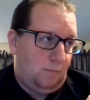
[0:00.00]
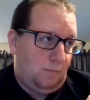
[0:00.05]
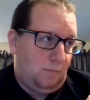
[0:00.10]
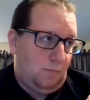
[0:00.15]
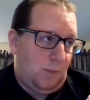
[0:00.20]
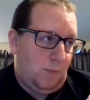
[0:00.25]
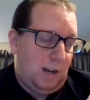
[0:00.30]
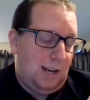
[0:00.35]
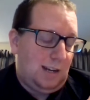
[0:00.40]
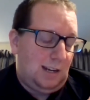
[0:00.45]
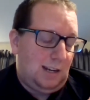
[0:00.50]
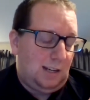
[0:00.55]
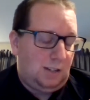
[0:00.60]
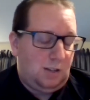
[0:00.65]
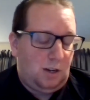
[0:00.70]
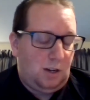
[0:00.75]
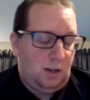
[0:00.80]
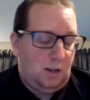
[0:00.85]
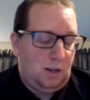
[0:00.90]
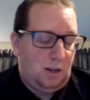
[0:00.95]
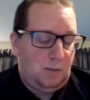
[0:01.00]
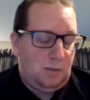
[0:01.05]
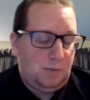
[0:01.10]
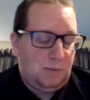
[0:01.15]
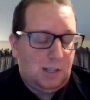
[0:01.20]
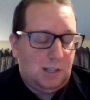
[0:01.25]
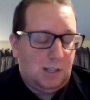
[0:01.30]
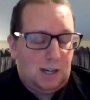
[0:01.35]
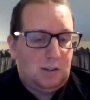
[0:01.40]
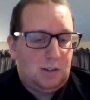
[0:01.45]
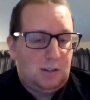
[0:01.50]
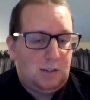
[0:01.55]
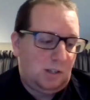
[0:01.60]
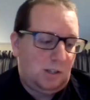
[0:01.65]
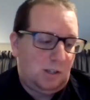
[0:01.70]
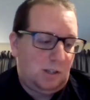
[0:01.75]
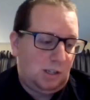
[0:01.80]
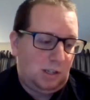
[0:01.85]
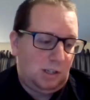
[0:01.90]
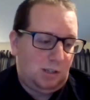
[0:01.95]
Mainly in terms of the scheduling,
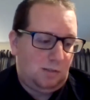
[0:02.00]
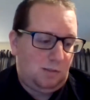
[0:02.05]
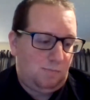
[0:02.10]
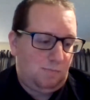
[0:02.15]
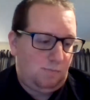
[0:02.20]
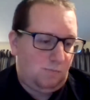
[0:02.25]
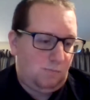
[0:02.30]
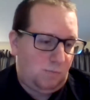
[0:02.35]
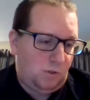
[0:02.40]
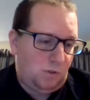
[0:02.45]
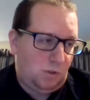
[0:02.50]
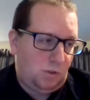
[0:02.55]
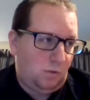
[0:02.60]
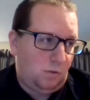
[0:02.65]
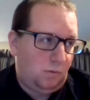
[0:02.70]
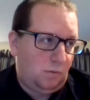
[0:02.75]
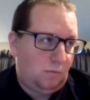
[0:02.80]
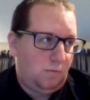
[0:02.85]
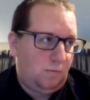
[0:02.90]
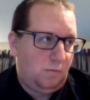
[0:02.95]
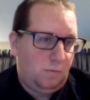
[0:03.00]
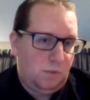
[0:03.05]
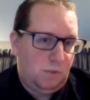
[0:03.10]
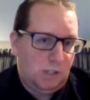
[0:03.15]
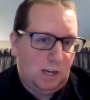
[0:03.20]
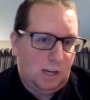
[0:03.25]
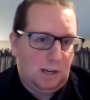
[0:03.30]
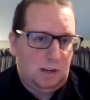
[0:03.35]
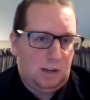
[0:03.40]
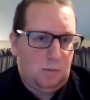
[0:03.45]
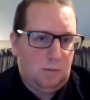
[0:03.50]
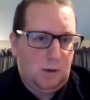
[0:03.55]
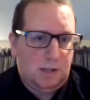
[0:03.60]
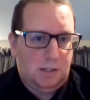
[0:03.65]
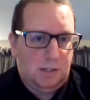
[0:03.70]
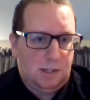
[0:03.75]
to be honest, because it's sort of Saturday,